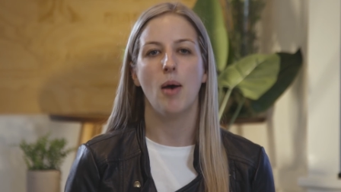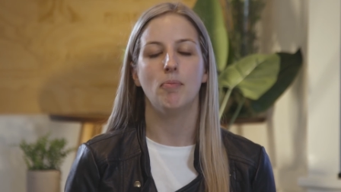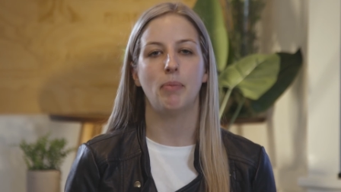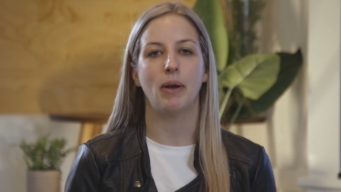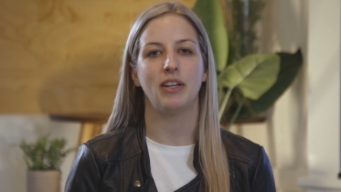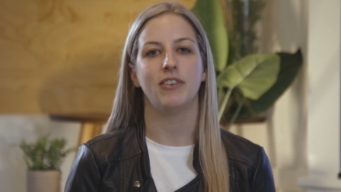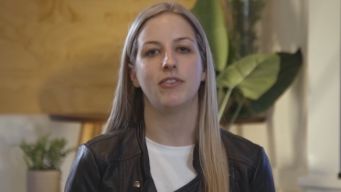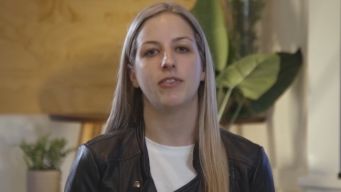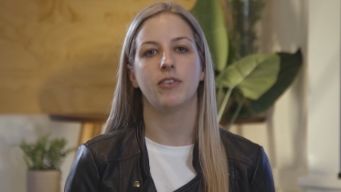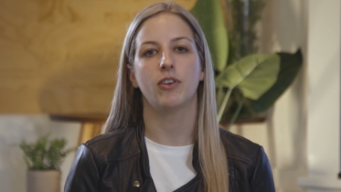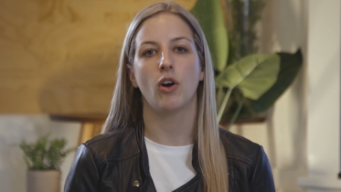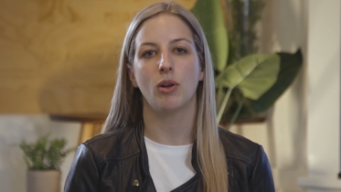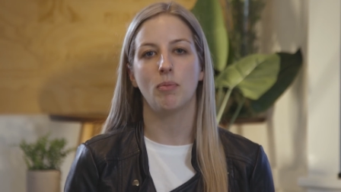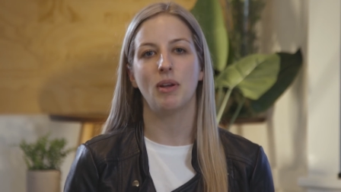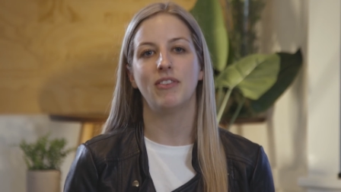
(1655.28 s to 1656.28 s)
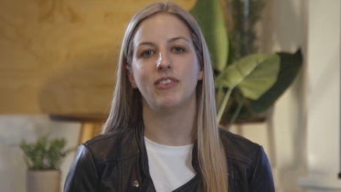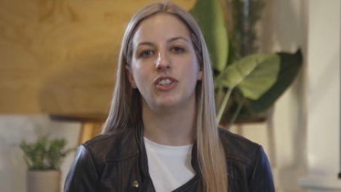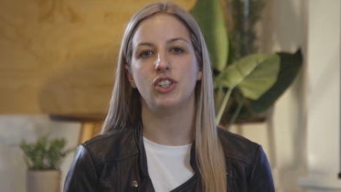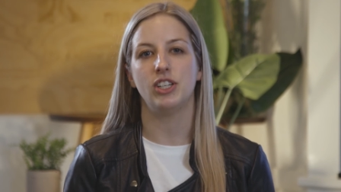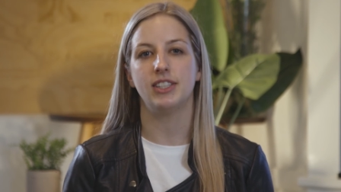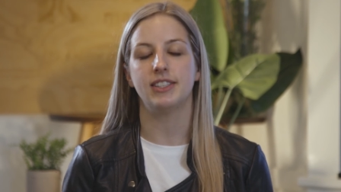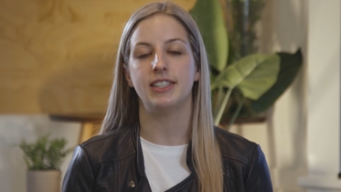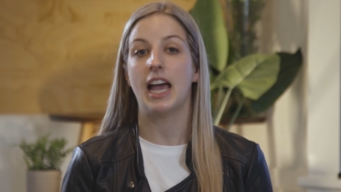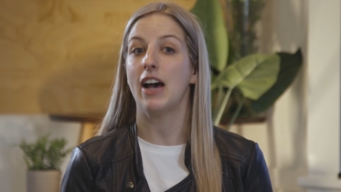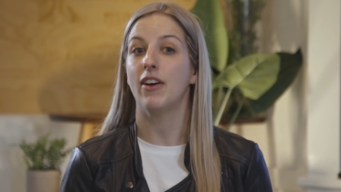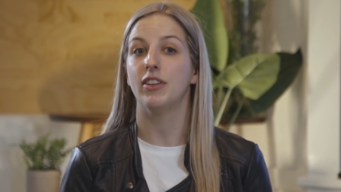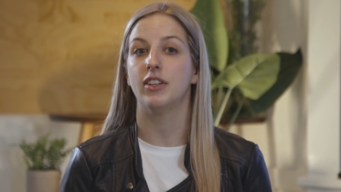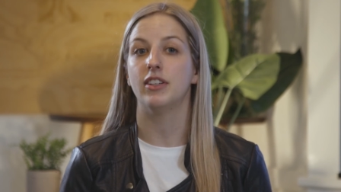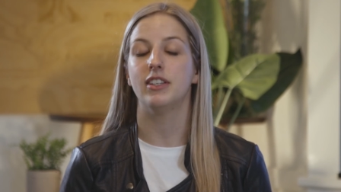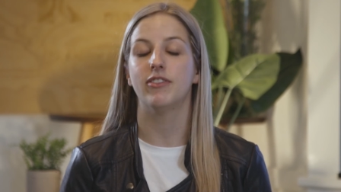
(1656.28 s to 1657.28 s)
but you've got a bit of a gist now
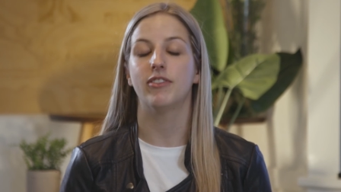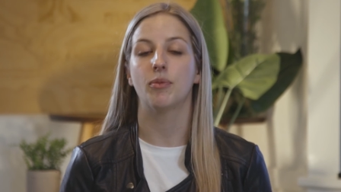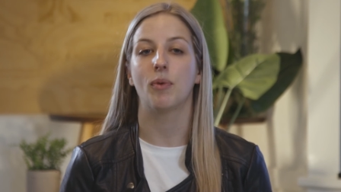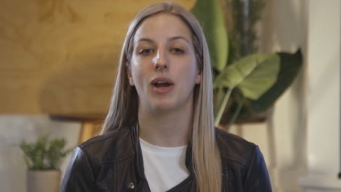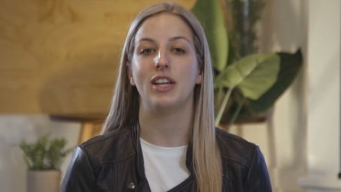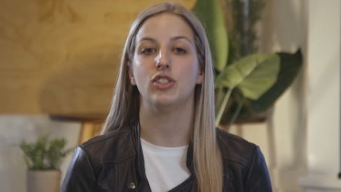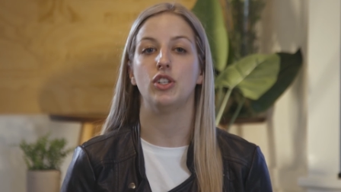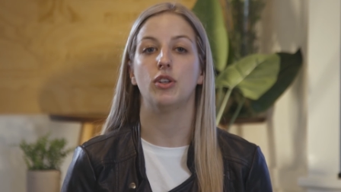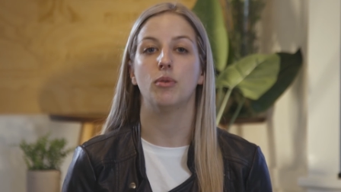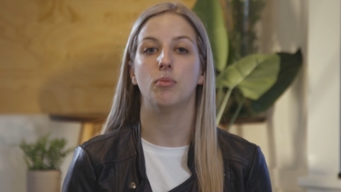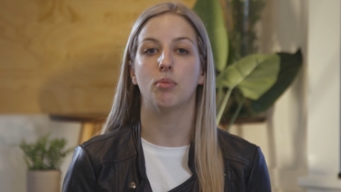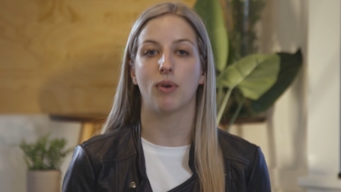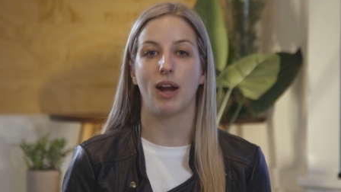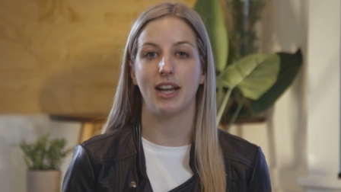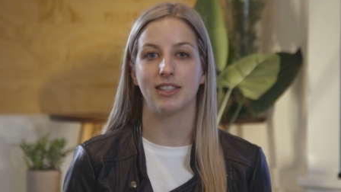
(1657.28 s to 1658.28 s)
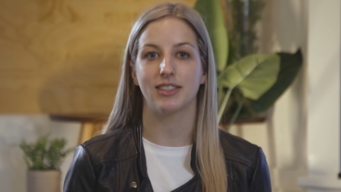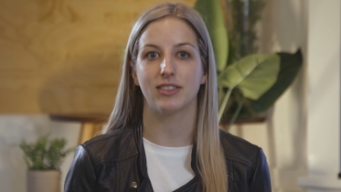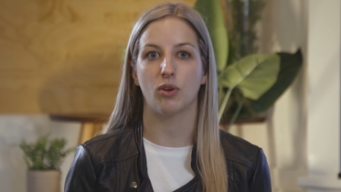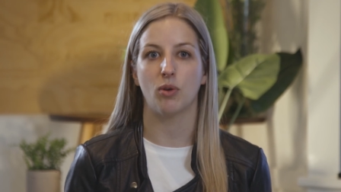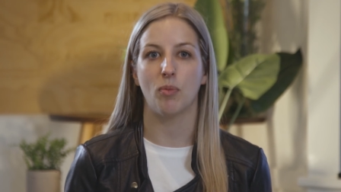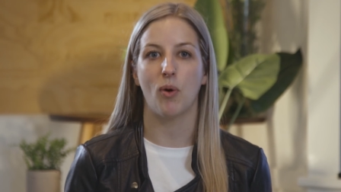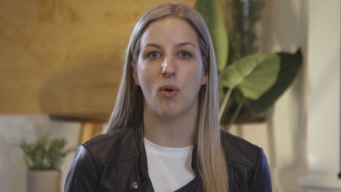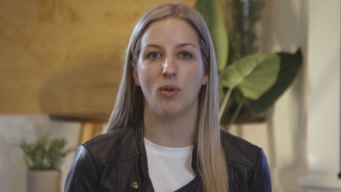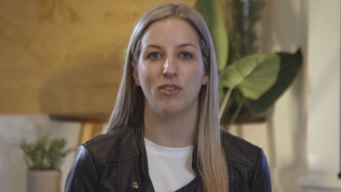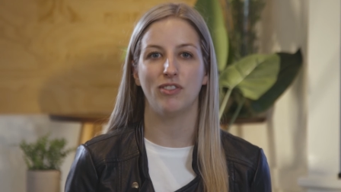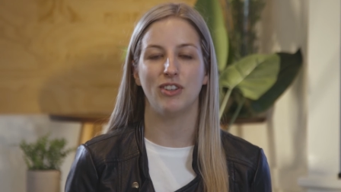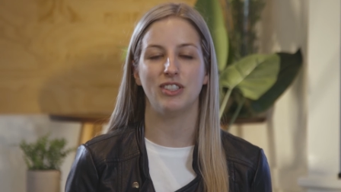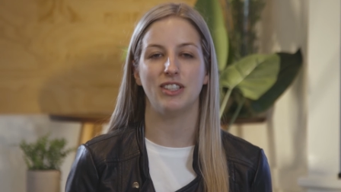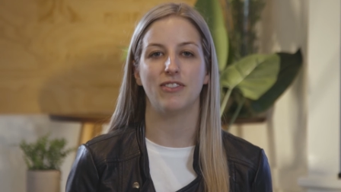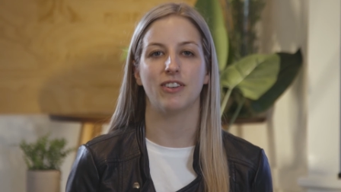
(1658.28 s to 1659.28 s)
at the different ways you could brainstorm all of
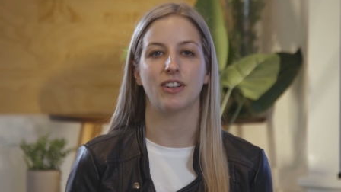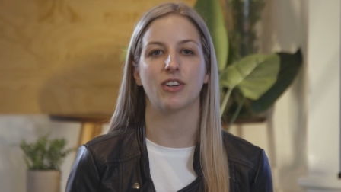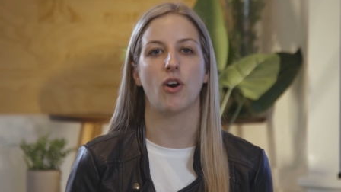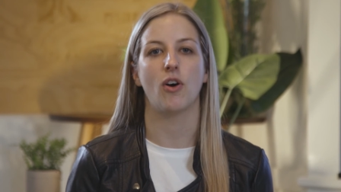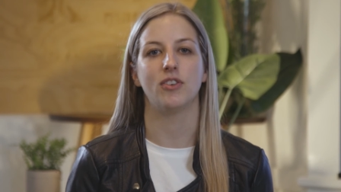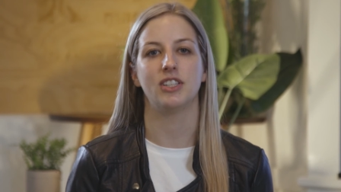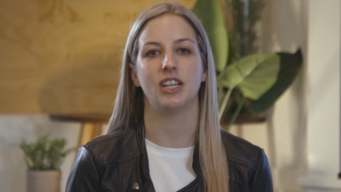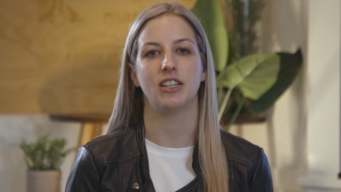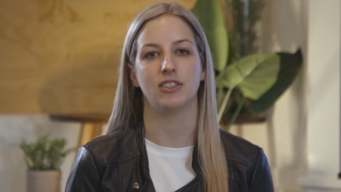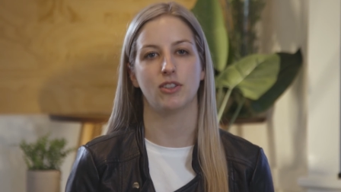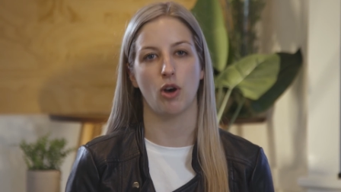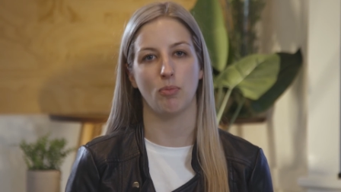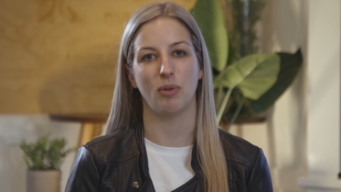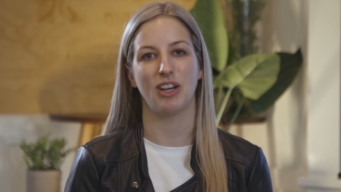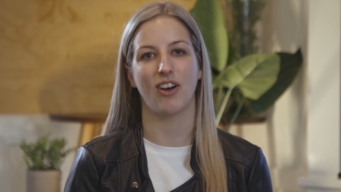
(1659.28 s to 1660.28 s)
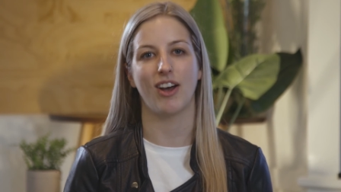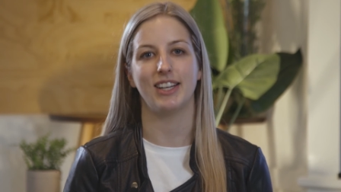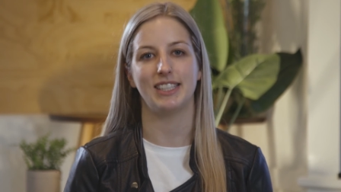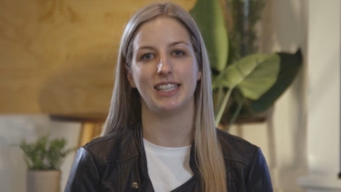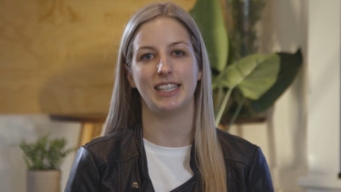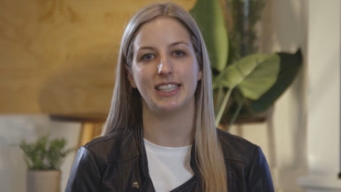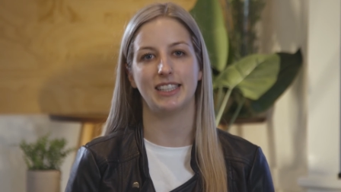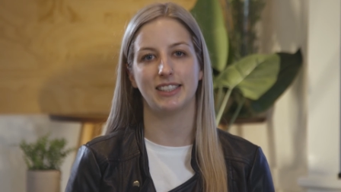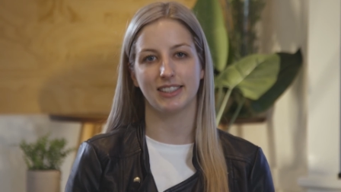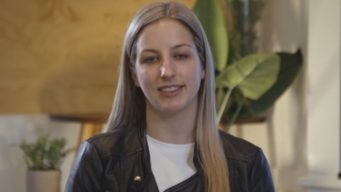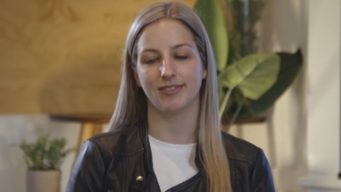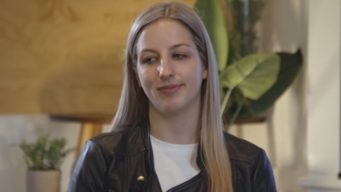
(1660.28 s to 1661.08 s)
your different content topic ideas.